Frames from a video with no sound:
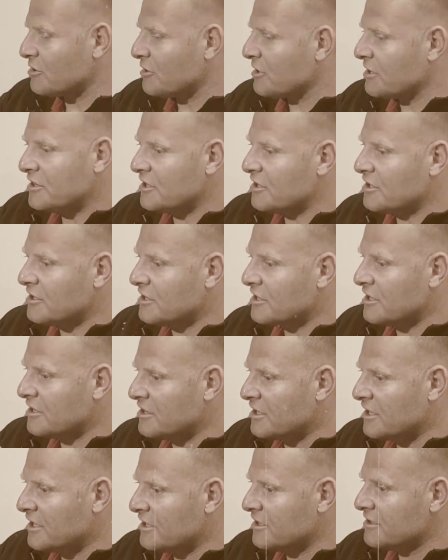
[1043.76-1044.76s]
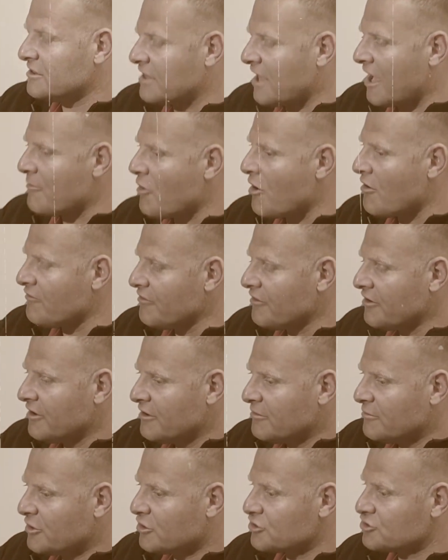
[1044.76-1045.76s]
coaches, as you say, is
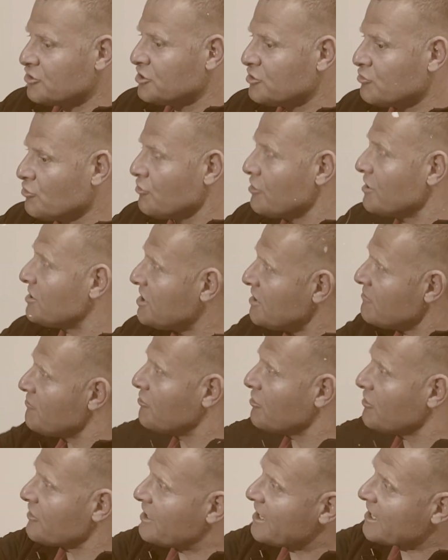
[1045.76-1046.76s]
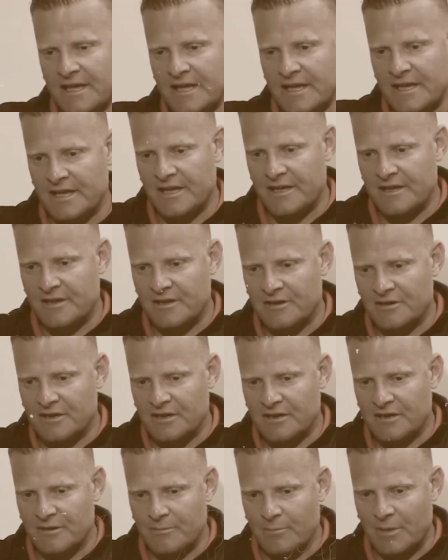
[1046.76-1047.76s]
twenty-four seven. Uh,
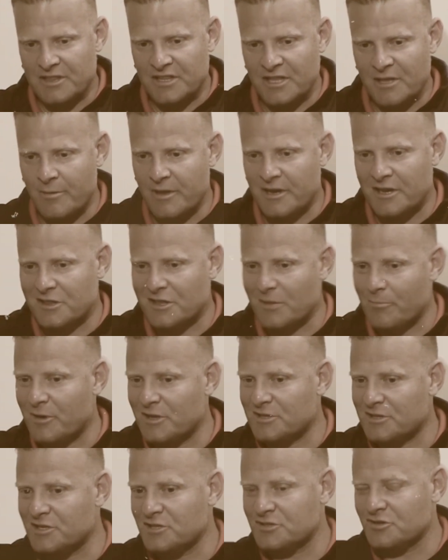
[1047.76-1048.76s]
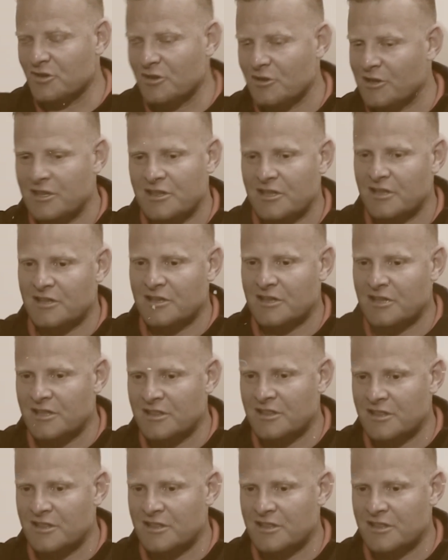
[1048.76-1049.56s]
but even in the pre-season, in, in,